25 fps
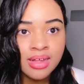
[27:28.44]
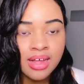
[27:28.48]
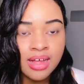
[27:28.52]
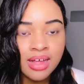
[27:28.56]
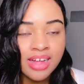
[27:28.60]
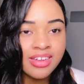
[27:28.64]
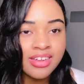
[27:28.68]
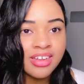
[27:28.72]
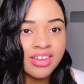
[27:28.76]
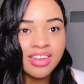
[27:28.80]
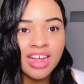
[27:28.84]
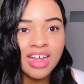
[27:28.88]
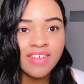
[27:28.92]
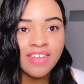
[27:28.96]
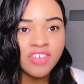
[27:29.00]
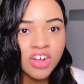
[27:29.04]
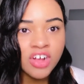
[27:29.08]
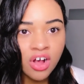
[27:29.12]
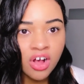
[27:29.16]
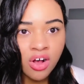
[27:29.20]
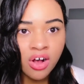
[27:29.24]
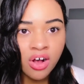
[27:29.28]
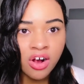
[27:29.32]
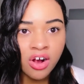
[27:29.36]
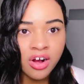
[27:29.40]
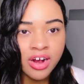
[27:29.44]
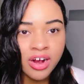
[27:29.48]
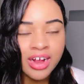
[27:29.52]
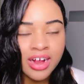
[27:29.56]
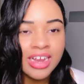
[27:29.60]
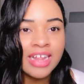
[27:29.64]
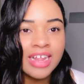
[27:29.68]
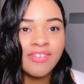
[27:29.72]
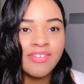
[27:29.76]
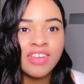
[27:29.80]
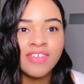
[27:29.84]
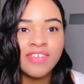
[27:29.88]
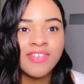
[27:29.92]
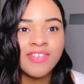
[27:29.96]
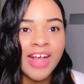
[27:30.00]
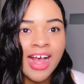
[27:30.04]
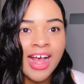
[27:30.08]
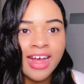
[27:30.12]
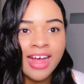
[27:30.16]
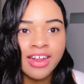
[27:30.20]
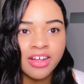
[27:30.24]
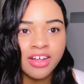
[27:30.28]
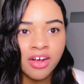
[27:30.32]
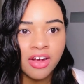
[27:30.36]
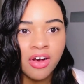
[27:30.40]
I didn't have a car, and even if I
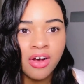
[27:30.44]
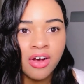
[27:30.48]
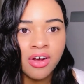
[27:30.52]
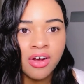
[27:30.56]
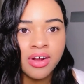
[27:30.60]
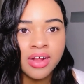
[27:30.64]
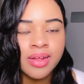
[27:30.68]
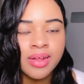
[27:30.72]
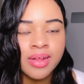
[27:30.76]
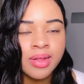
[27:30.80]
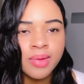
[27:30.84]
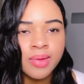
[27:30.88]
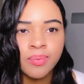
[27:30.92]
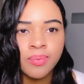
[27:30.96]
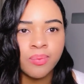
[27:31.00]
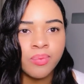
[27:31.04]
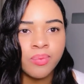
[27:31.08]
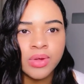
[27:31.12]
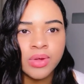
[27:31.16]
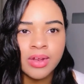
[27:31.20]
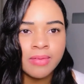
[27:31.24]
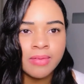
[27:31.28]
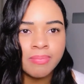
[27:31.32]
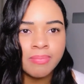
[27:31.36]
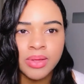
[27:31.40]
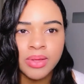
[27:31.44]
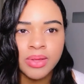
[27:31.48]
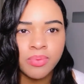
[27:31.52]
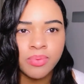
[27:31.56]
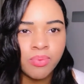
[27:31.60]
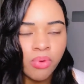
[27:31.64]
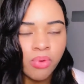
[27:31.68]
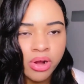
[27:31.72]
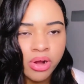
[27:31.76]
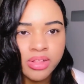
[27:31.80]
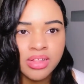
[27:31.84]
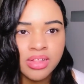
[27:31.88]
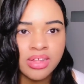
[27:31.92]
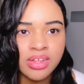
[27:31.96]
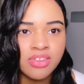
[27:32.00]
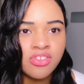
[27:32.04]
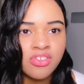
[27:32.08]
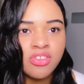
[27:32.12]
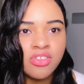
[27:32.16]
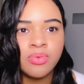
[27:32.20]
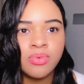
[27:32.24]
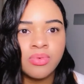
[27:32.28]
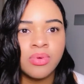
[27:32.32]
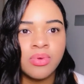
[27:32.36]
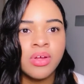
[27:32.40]
had a car, it wouldn't be worth it
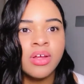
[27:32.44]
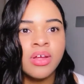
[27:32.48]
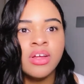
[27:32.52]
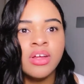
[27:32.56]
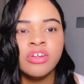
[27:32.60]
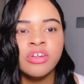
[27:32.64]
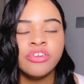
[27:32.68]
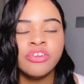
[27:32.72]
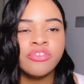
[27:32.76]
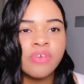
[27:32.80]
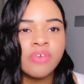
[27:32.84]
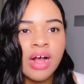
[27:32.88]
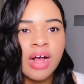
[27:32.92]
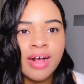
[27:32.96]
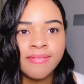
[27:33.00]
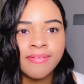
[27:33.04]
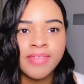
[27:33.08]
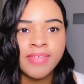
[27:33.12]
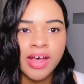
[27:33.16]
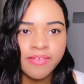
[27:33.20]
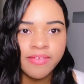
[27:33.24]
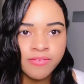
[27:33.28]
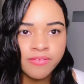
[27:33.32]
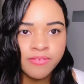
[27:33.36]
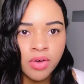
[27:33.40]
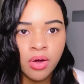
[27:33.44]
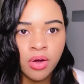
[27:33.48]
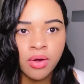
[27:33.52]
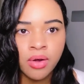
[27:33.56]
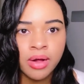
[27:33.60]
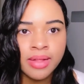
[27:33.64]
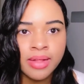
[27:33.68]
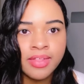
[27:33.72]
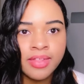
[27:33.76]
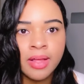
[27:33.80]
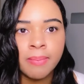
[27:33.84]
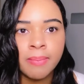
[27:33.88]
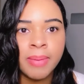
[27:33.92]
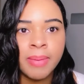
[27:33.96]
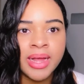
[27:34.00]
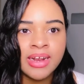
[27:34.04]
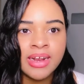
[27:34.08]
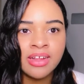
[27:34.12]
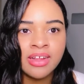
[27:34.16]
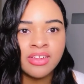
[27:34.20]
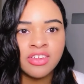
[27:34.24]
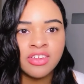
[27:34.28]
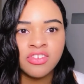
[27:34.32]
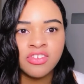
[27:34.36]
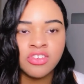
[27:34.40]
to drive that far and then pay
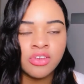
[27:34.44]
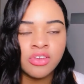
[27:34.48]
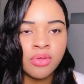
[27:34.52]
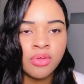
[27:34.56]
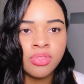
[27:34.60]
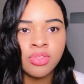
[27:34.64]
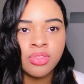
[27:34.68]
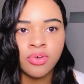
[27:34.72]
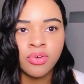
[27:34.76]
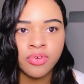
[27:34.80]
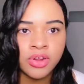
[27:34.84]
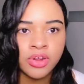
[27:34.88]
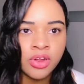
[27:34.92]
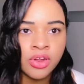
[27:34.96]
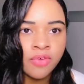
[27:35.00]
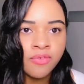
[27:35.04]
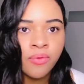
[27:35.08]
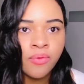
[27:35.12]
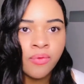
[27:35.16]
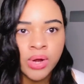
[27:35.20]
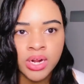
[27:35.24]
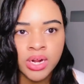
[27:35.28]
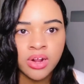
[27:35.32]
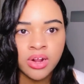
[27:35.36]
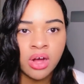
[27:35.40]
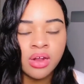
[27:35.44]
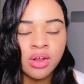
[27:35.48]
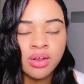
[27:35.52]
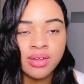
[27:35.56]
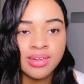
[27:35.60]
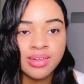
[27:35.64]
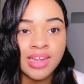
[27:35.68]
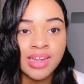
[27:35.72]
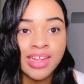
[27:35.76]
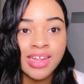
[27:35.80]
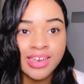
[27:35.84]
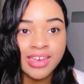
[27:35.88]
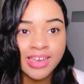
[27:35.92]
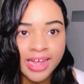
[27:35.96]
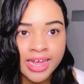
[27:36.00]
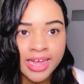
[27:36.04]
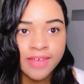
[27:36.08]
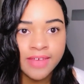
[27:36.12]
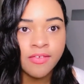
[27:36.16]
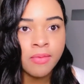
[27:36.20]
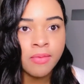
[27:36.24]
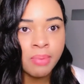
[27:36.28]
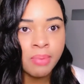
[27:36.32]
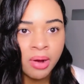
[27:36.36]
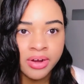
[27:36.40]
an additional $30 or $40 a
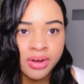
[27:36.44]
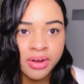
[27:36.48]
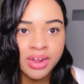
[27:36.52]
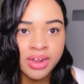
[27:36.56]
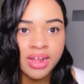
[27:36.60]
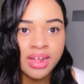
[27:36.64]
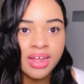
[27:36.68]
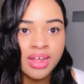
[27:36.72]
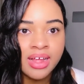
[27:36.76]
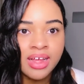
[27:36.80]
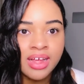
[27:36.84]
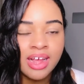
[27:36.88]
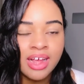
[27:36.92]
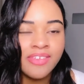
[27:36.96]
day for parking.